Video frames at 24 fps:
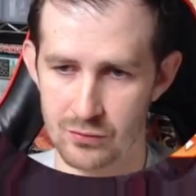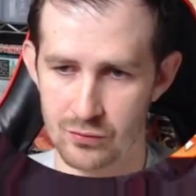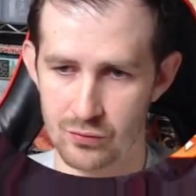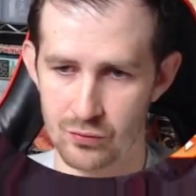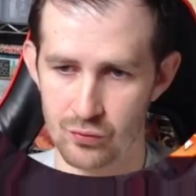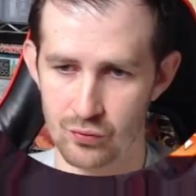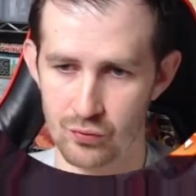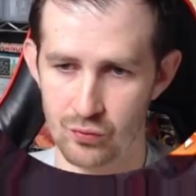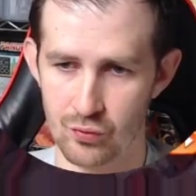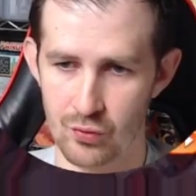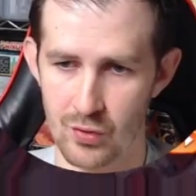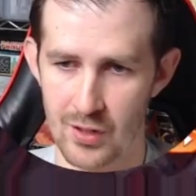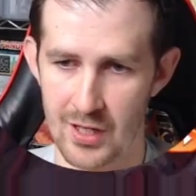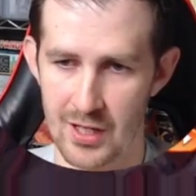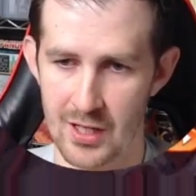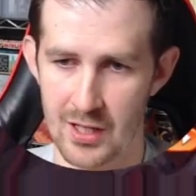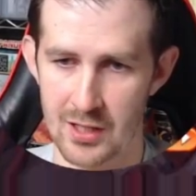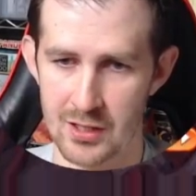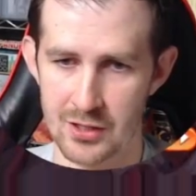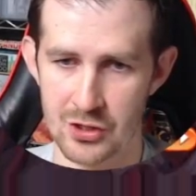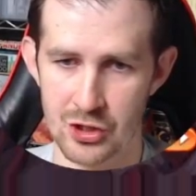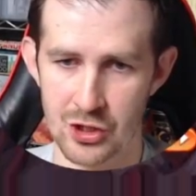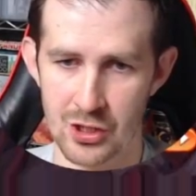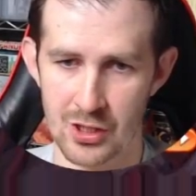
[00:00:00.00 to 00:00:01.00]

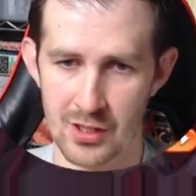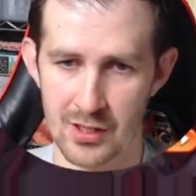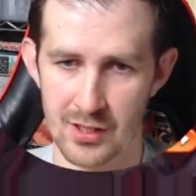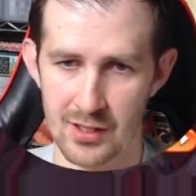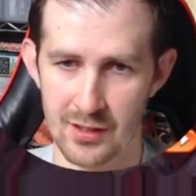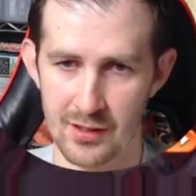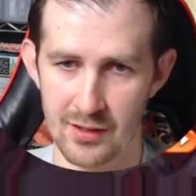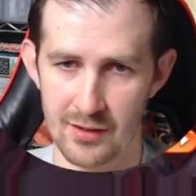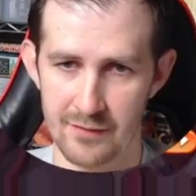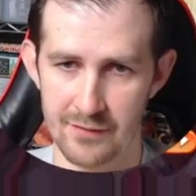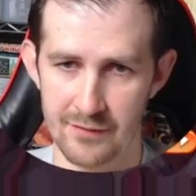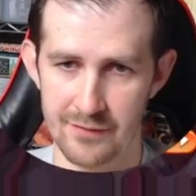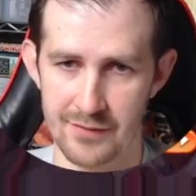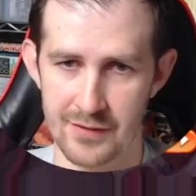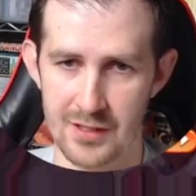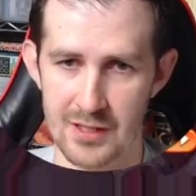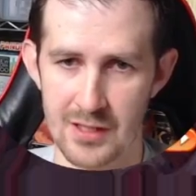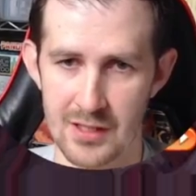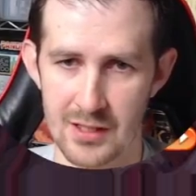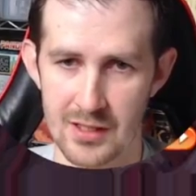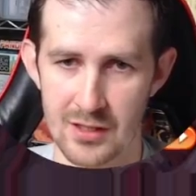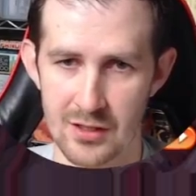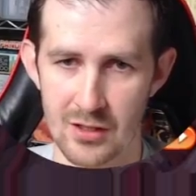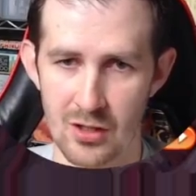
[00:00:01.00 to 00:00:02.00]
range of
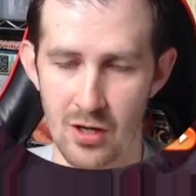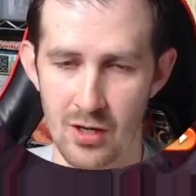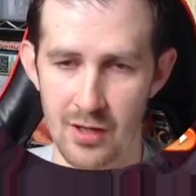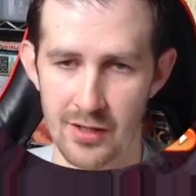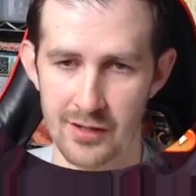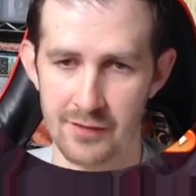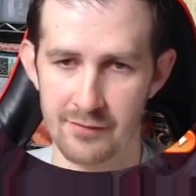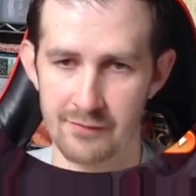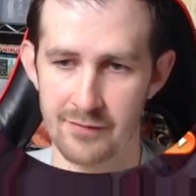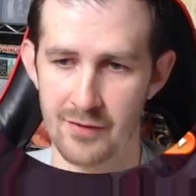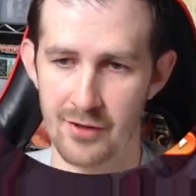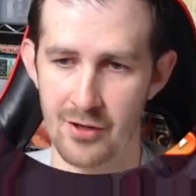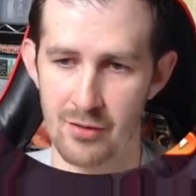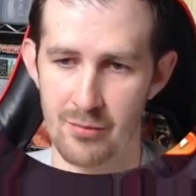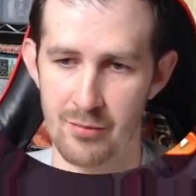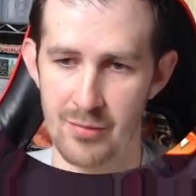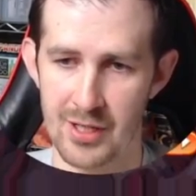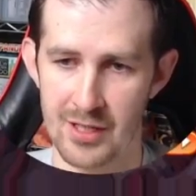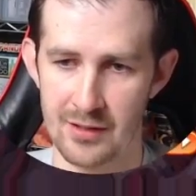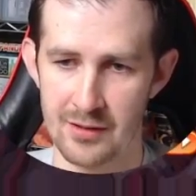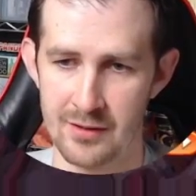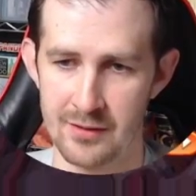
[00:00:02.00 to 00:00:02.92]
the Gnawing Vermin.